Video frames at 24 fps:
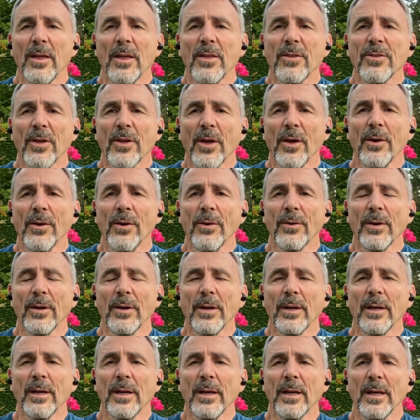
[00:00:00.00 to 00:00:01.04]
So
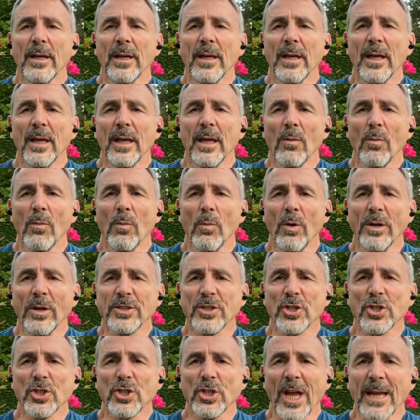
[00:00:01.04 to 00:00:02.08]

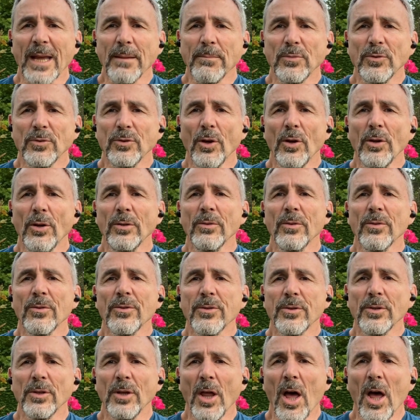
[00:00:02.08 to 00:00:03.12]
what shaped
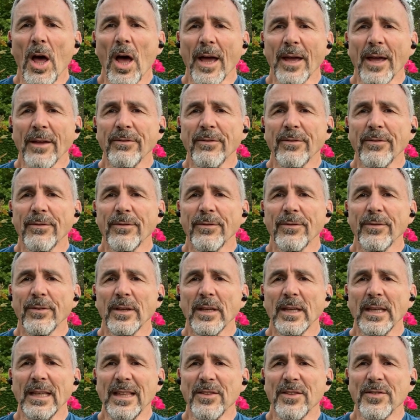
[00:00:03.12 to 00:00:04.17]
Donald's life
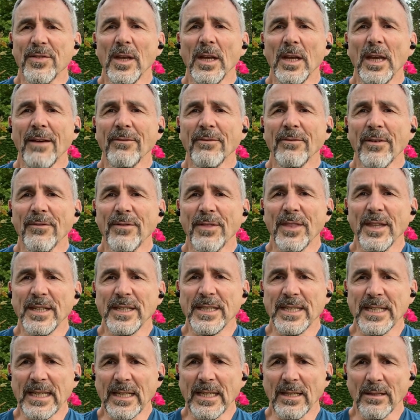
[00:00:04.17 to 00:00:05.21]
is the love of the
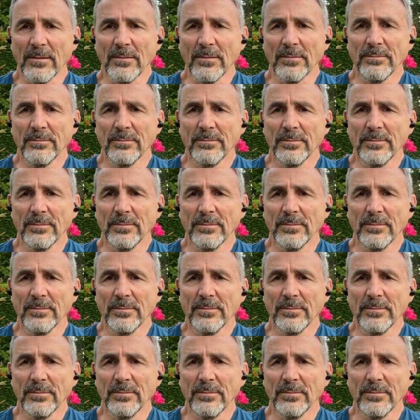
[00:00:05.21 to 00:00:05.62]
deal.